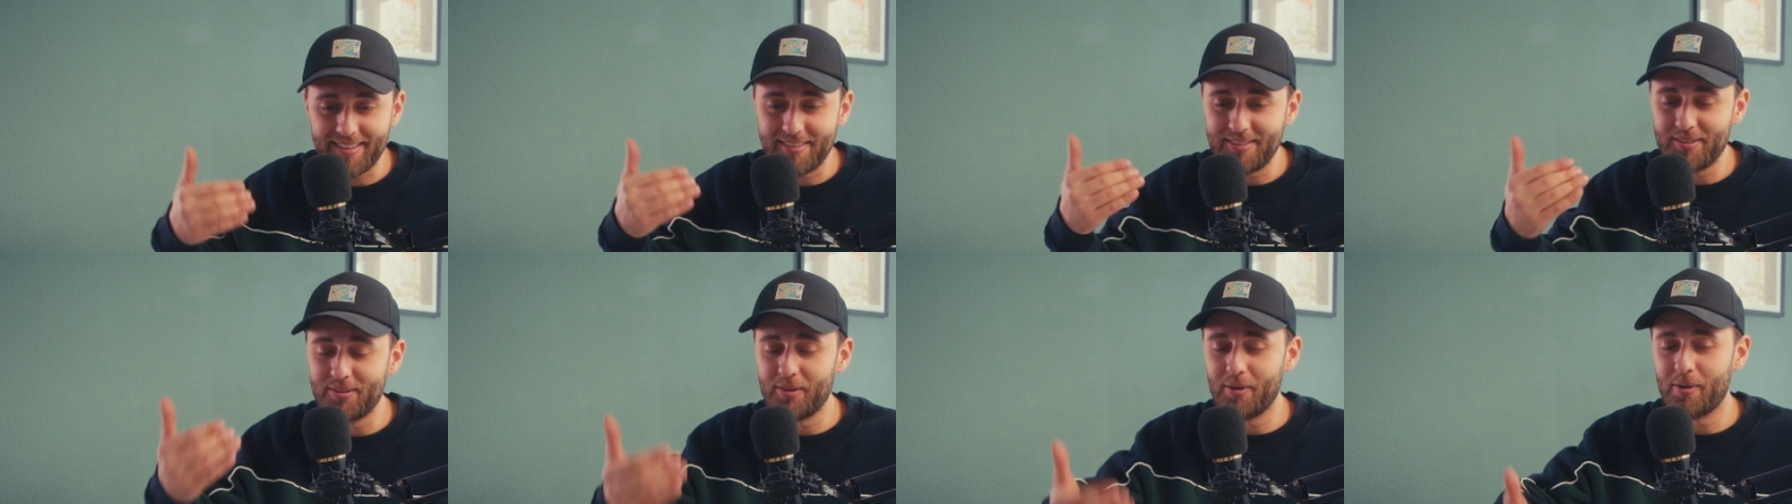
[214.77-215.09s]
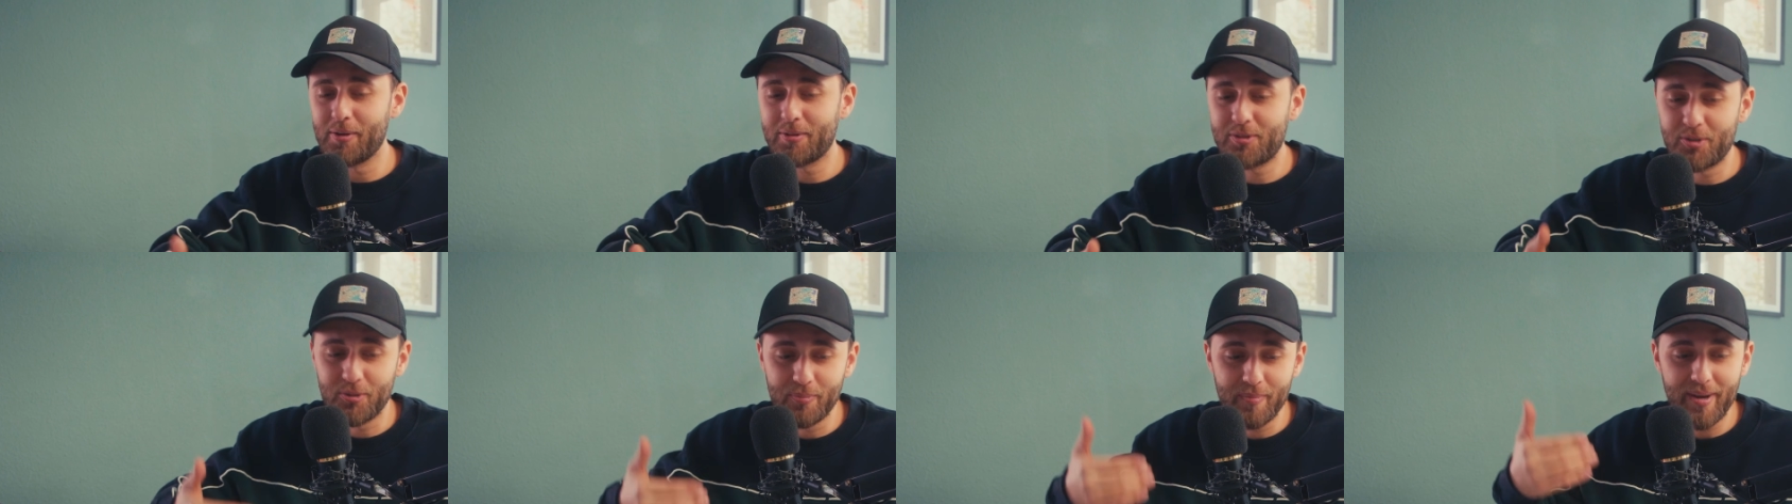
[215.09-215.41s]
you know,
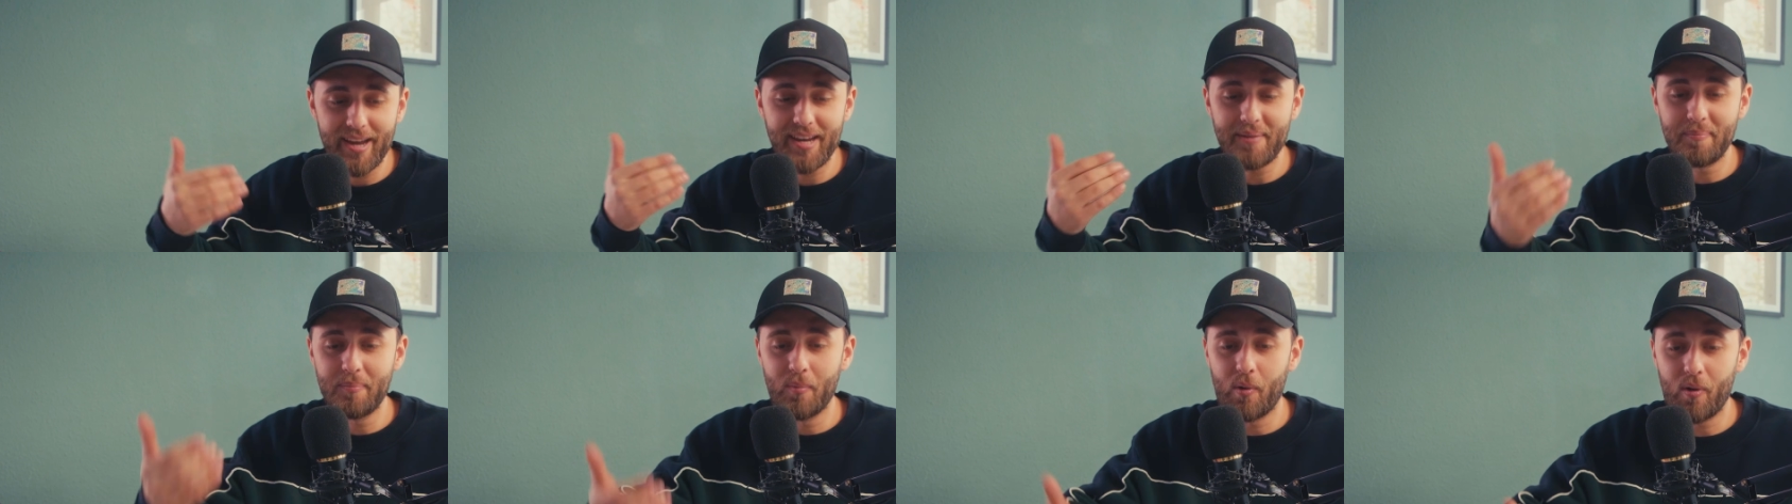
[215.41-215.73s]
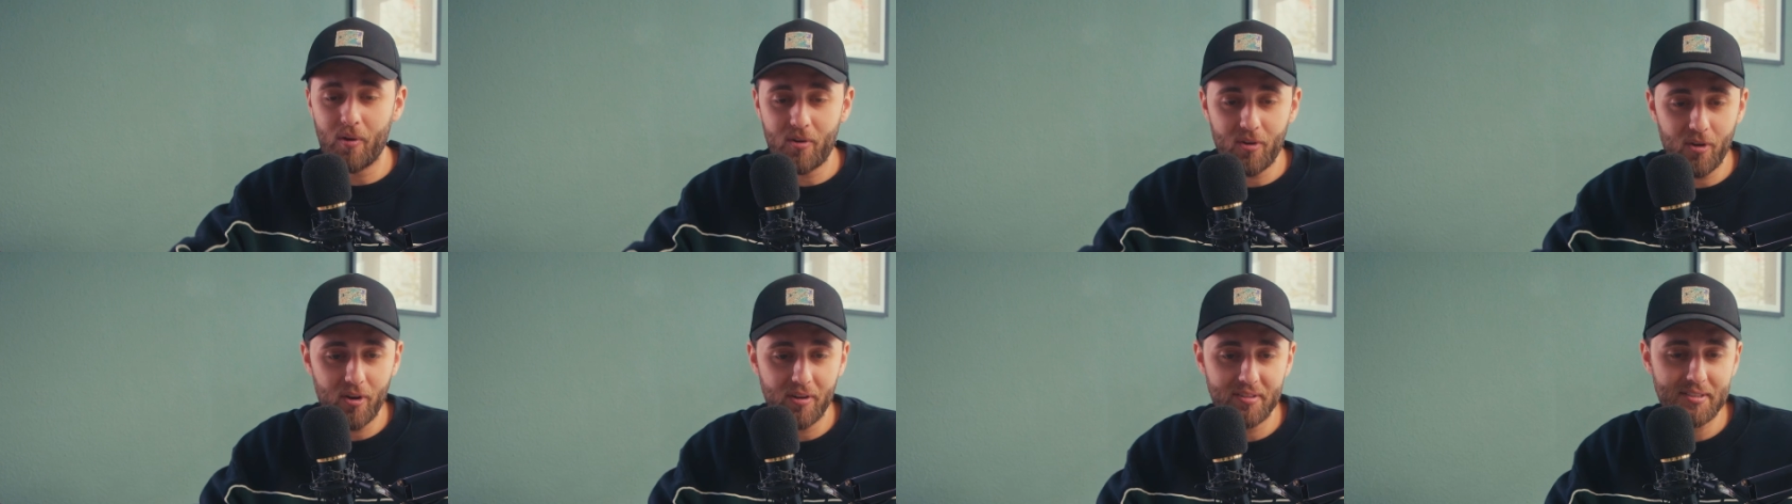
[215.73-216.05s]
to make more
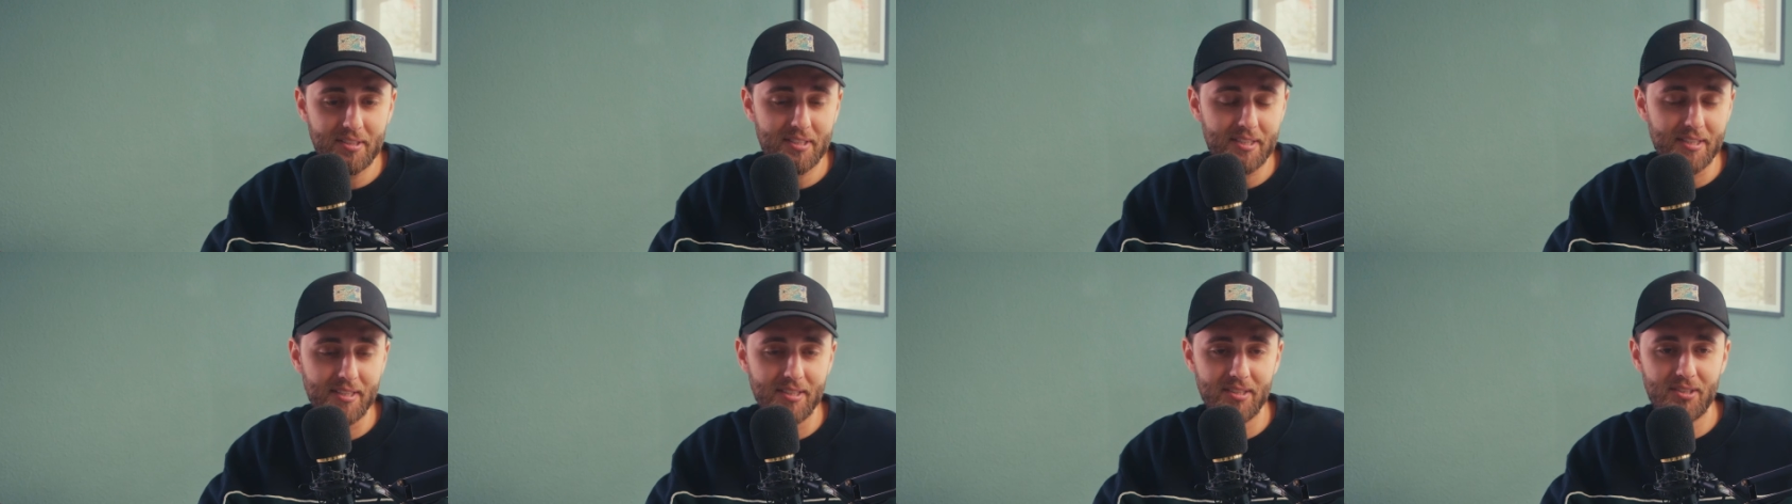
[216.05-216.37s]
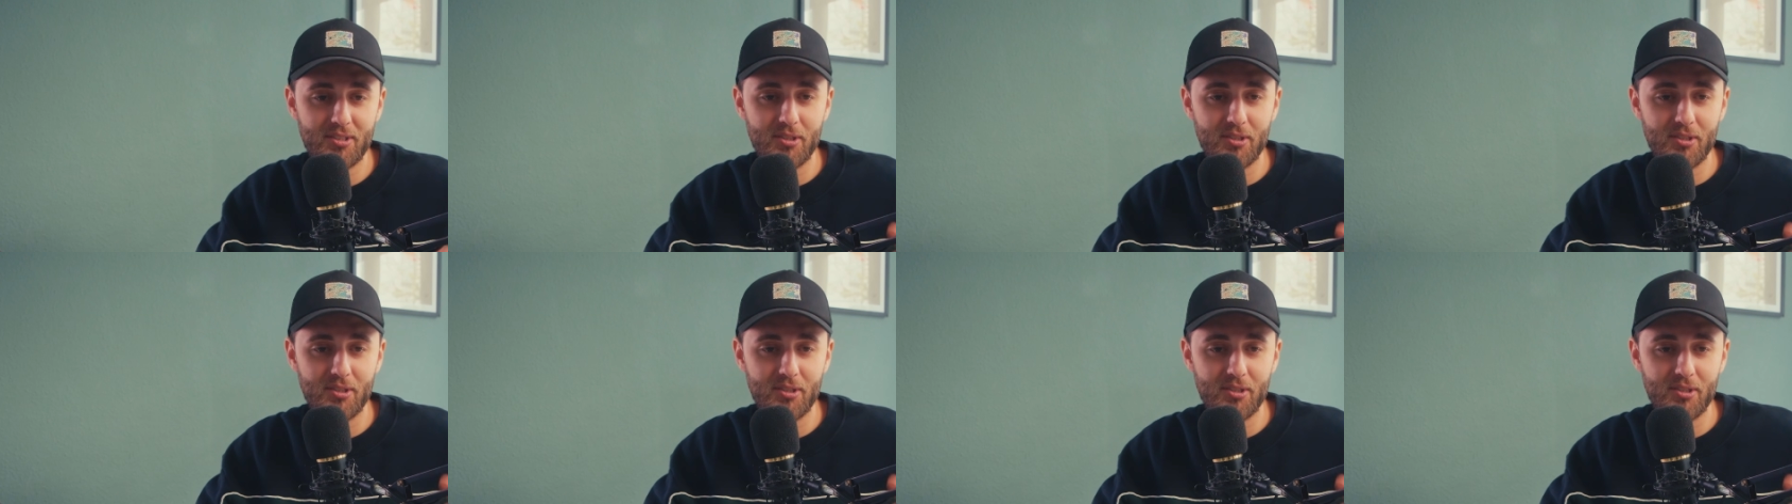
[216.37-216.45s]
content,